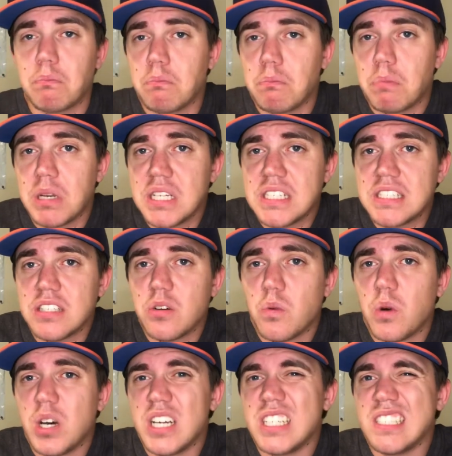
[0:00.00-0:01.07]
But he still
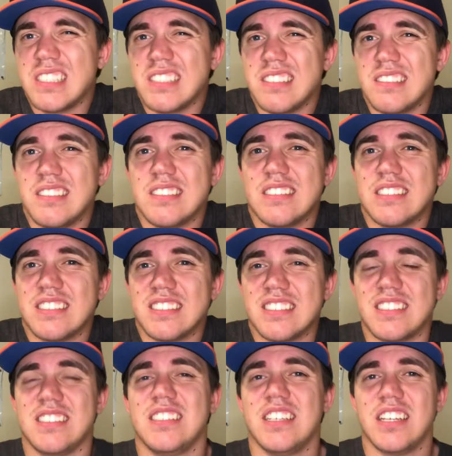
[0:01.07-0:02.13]
won,
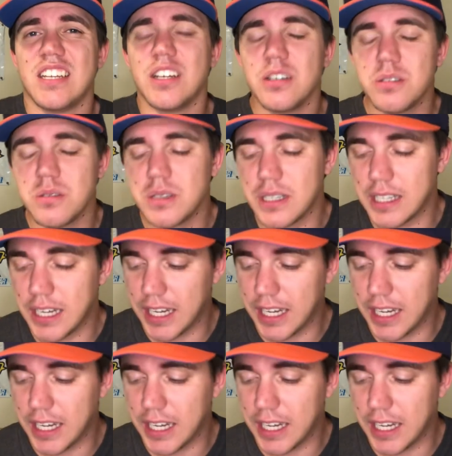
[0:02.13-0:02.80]
you know?